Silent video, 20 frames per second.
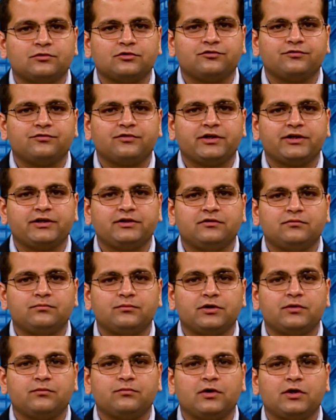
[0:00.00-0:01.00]
was filed
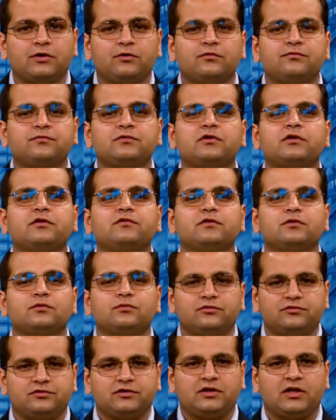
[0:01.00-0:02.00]
by one of the
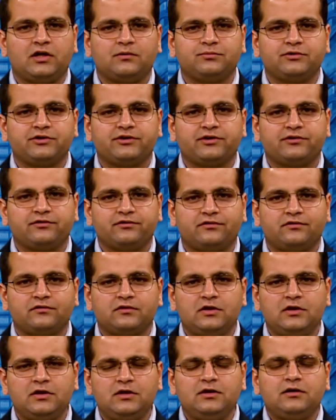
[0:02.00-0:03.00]
resolution applicants.
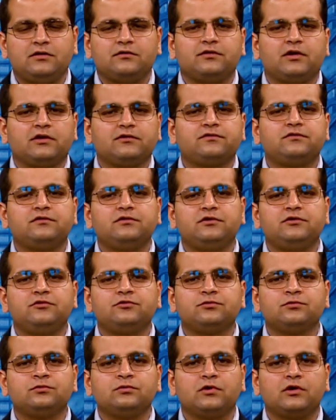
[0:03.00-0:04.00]
Thus, the
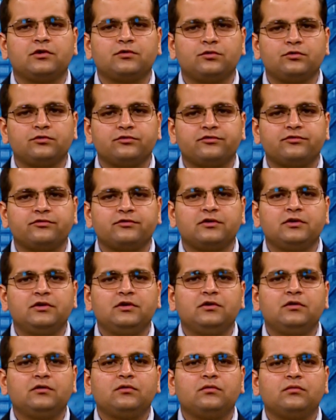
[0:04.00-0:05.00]
issue arose
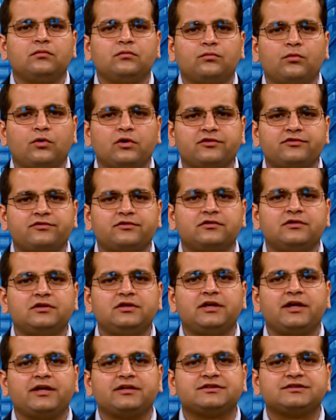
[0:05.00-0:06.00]
was
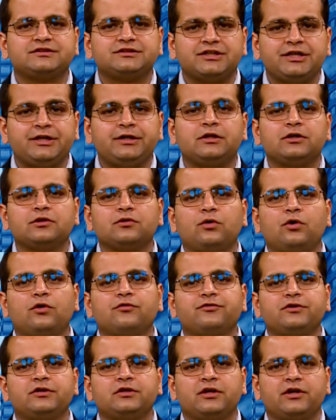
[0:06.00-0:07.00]
the extent
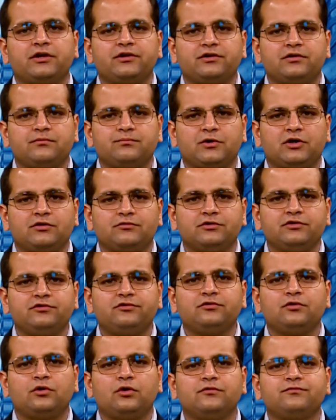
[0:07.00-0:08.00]
of inherent
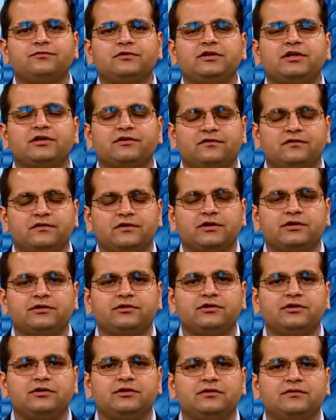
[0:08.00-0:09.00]
powers of the NCLT.